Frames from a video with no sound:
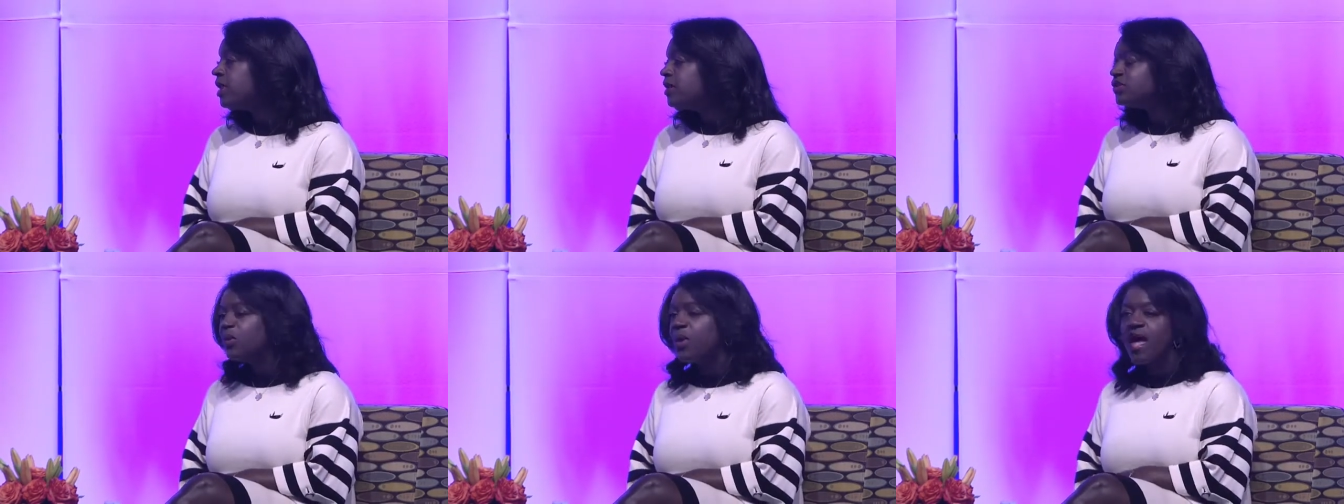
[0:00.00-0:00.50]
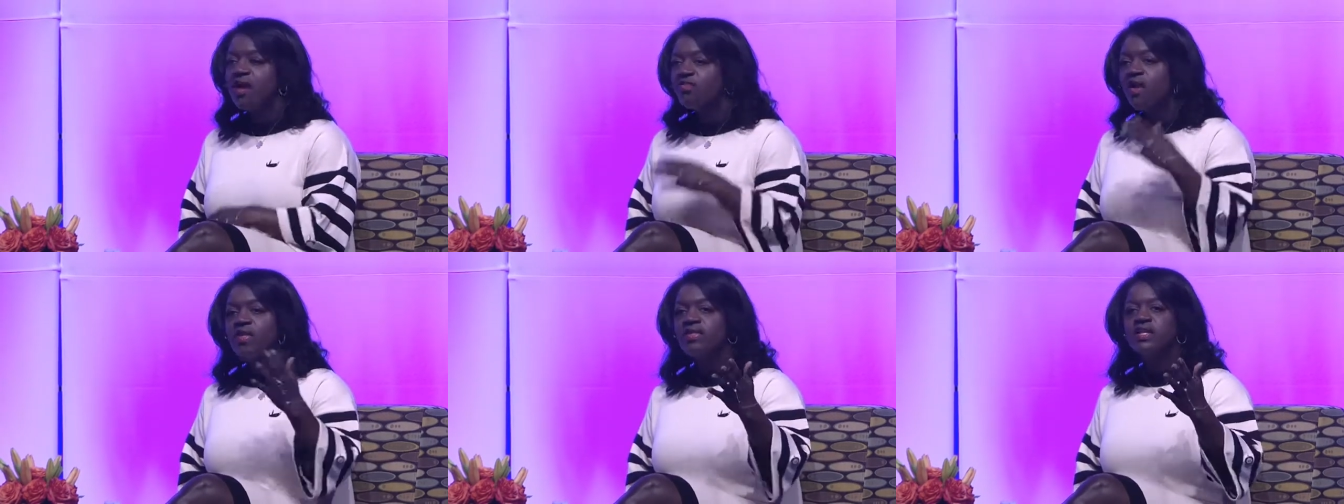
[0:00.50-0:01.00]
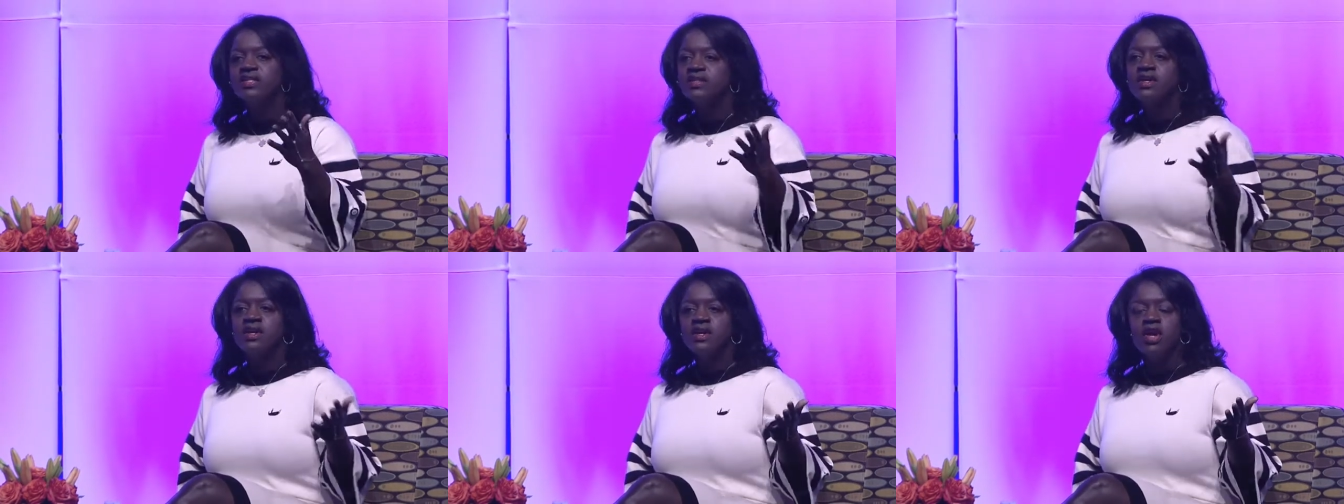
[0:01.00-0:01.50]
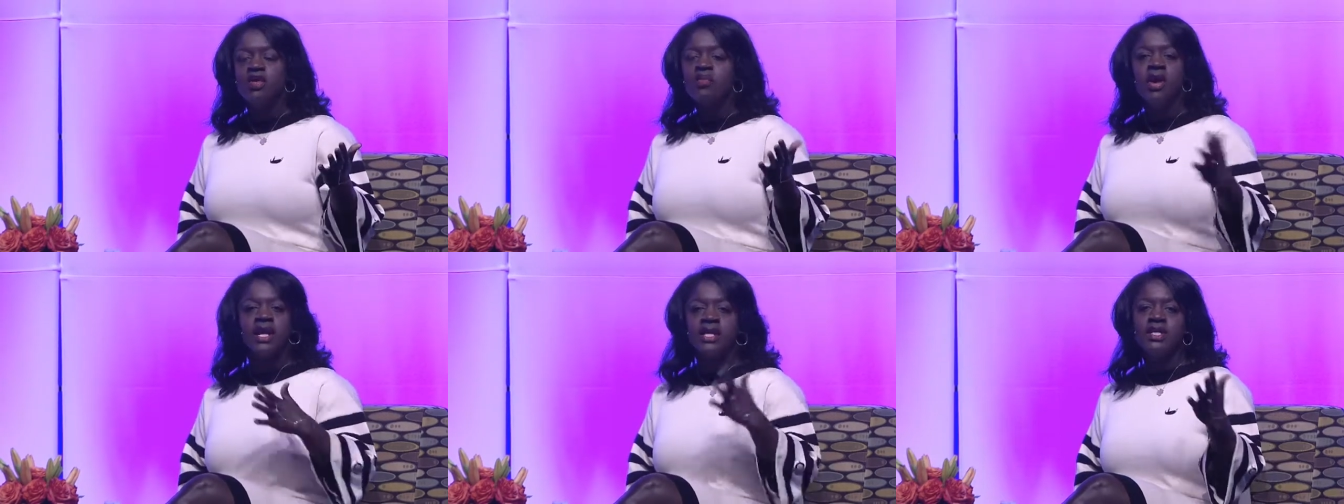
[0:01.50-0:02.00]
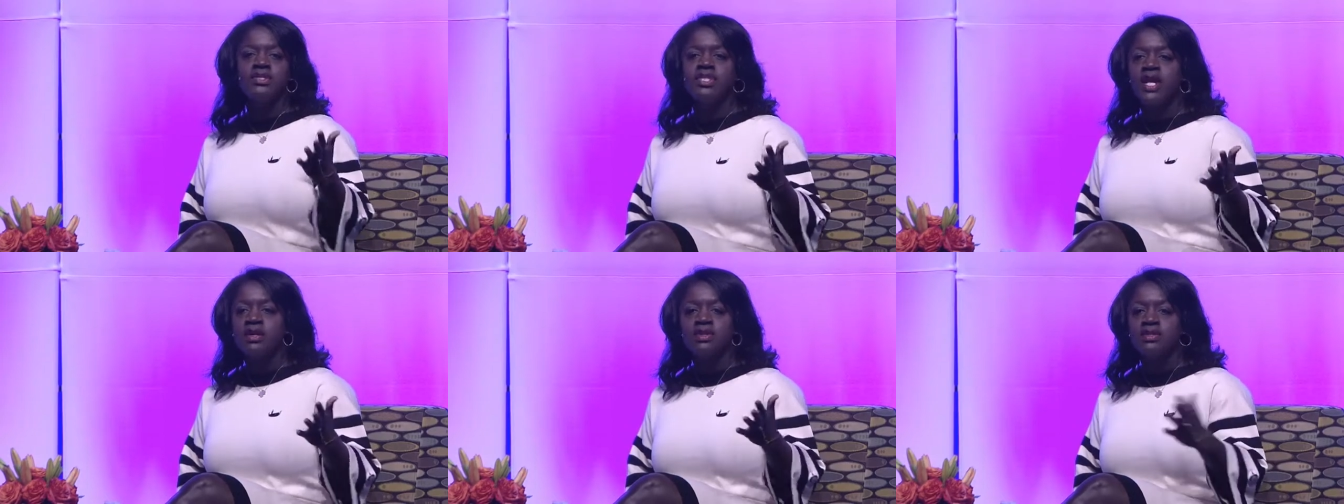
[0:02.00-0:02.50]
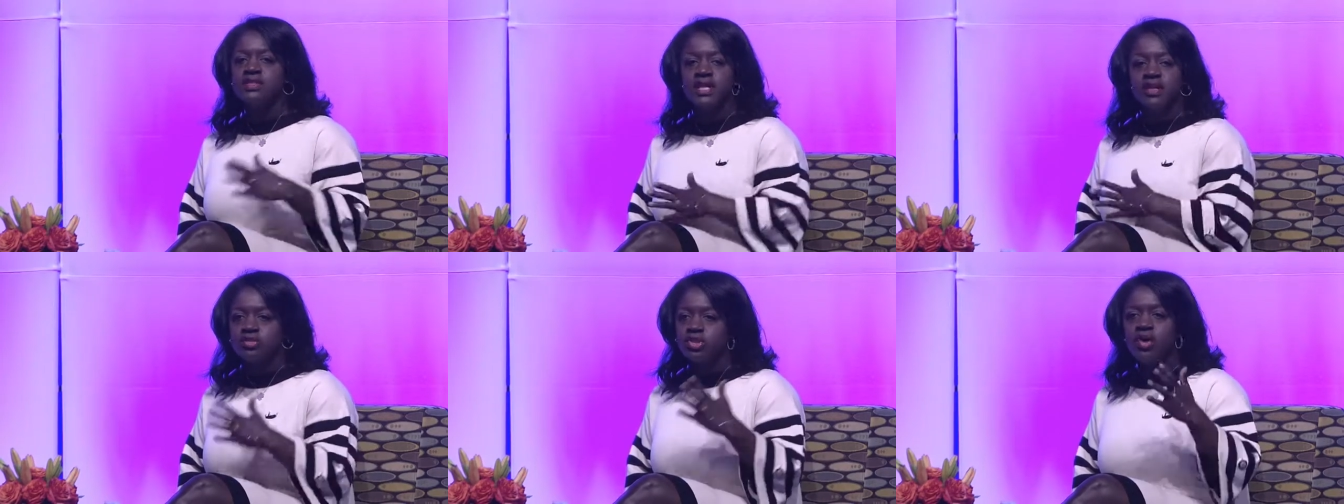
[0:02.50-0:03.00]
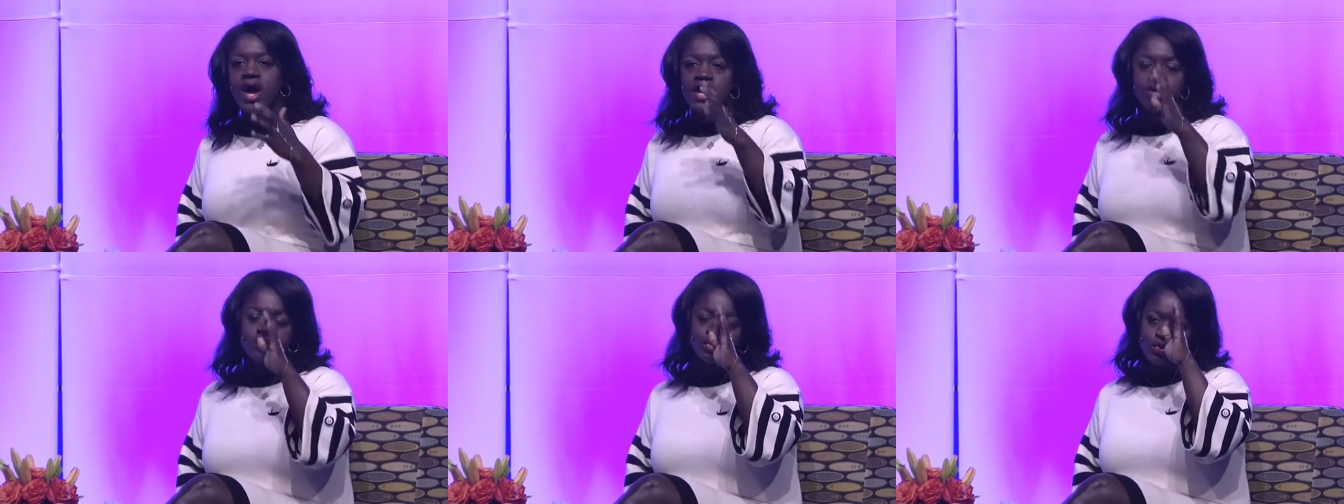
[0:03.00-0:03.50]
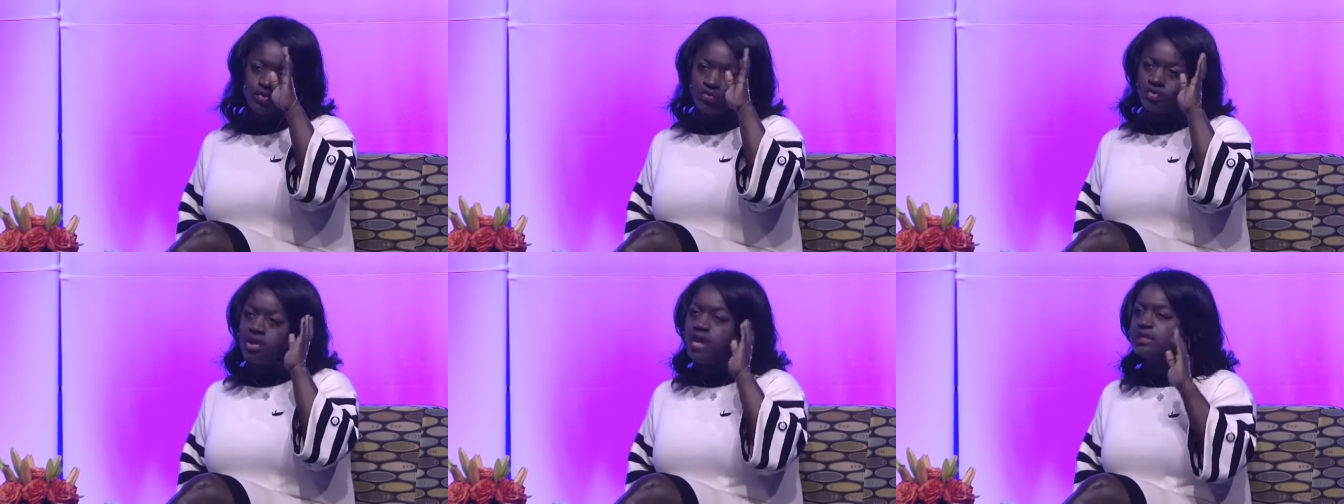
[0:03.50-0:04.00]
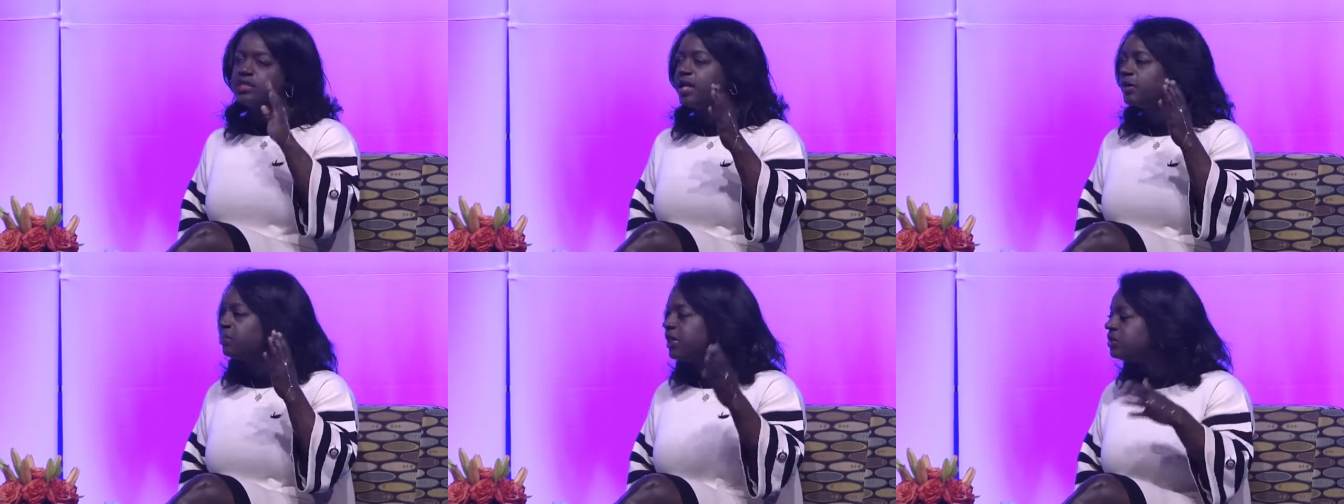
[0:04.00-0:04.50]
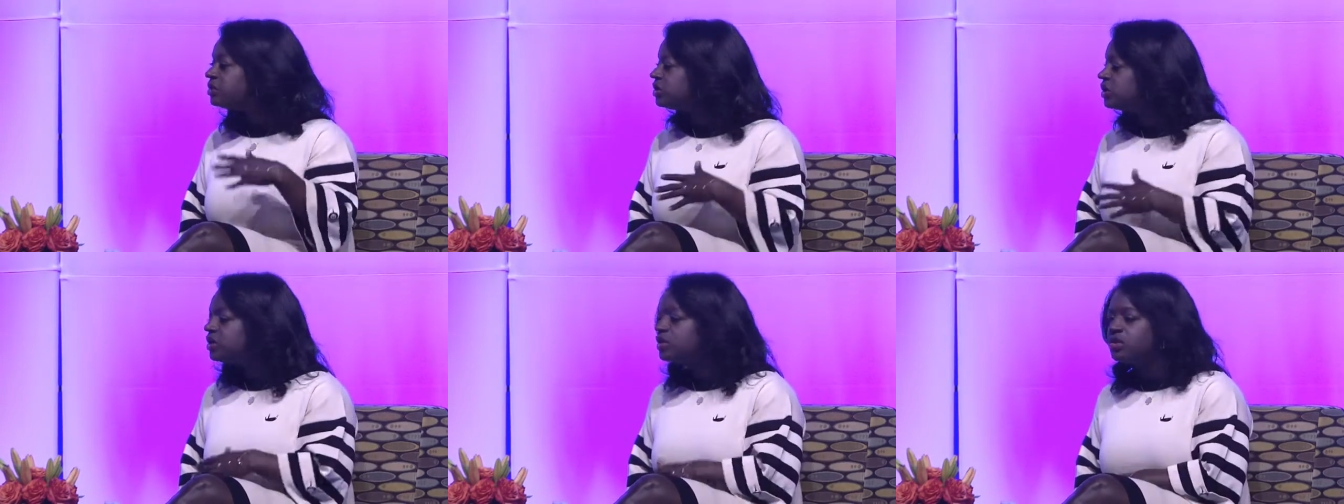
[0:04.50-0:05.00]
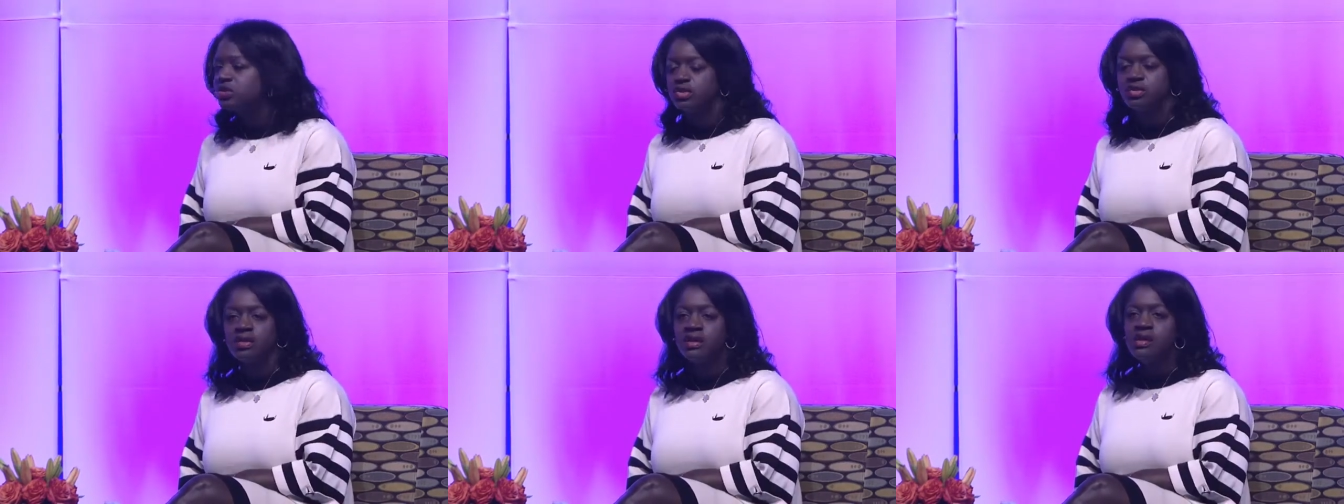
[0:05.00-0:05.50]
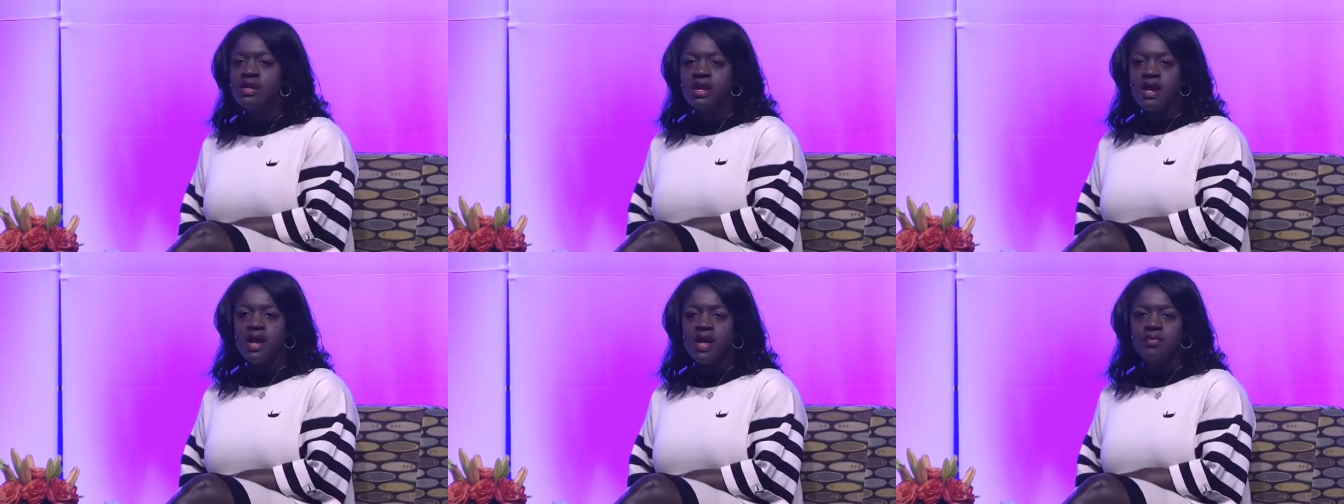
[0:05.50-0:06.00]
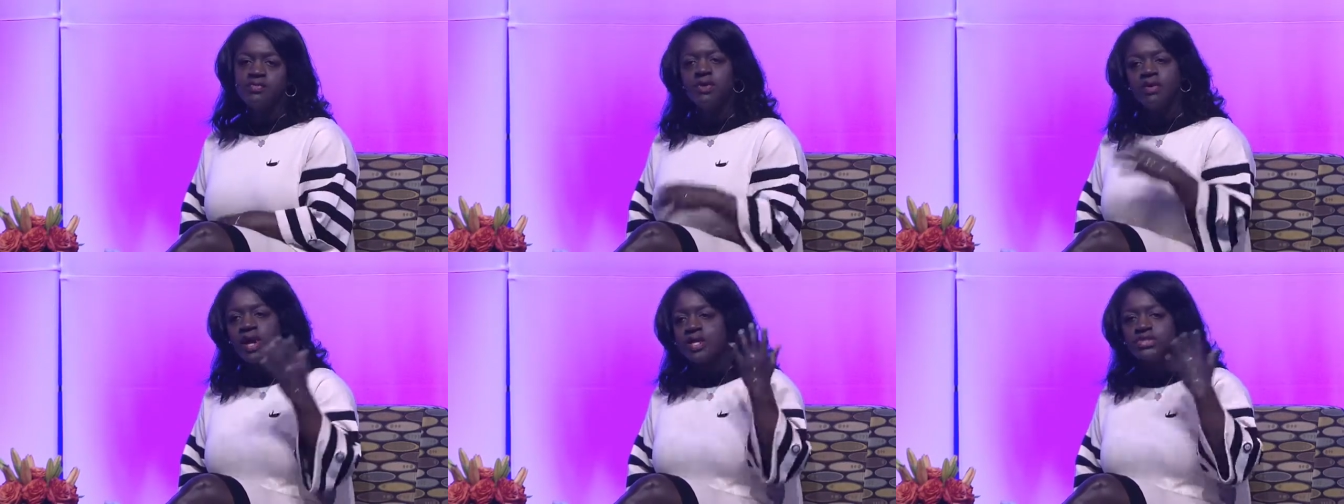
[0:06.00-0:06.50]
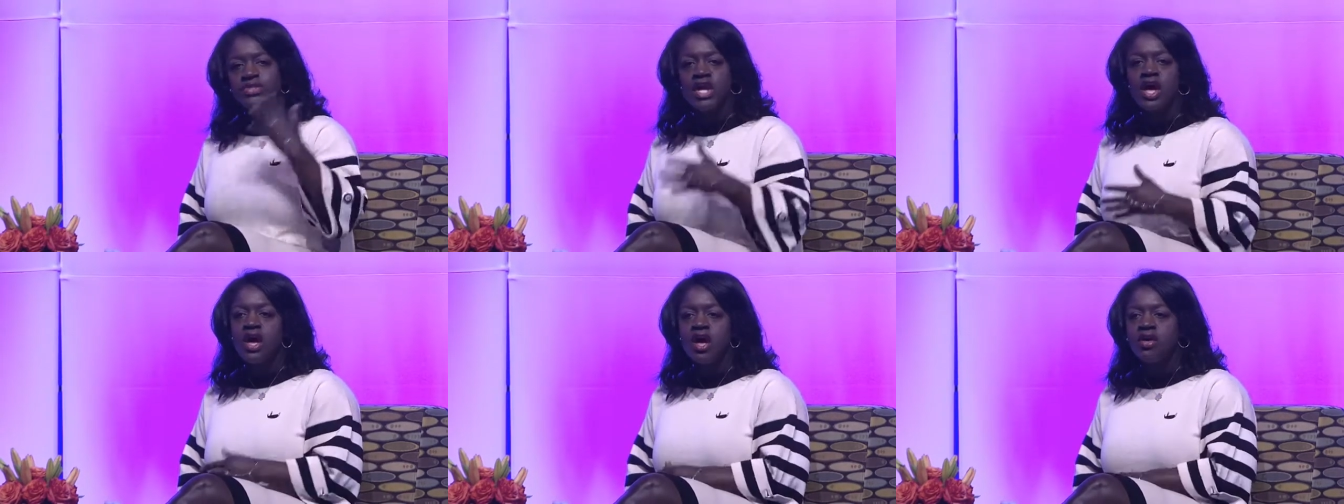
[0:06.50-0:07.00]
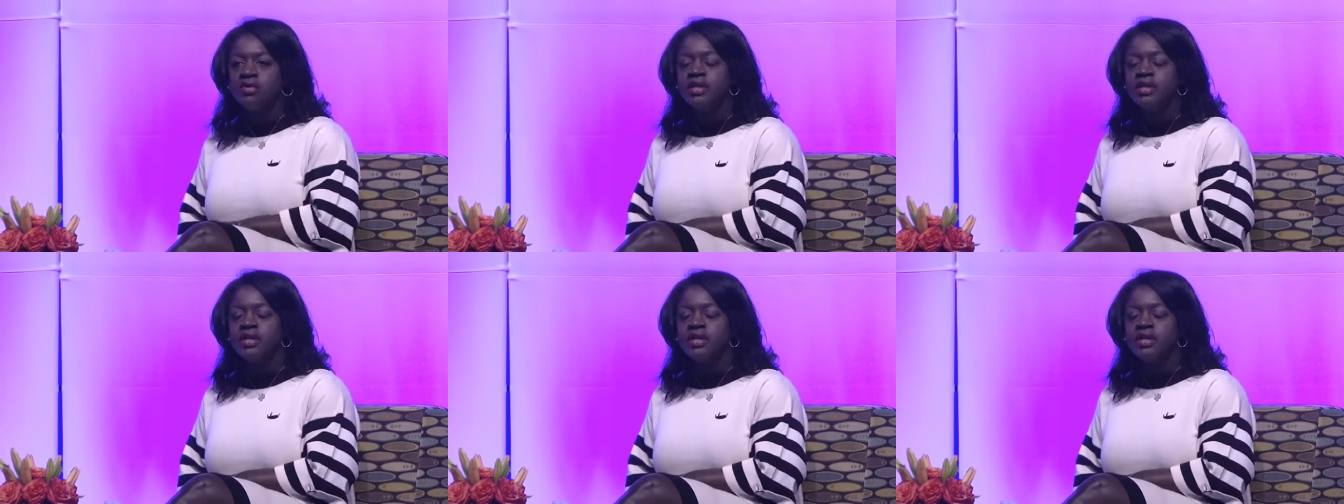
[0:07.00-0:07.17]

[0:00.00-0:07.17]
So I have all these, you know, marketing channels that are tried and true for us, like paid search or um, or SEO,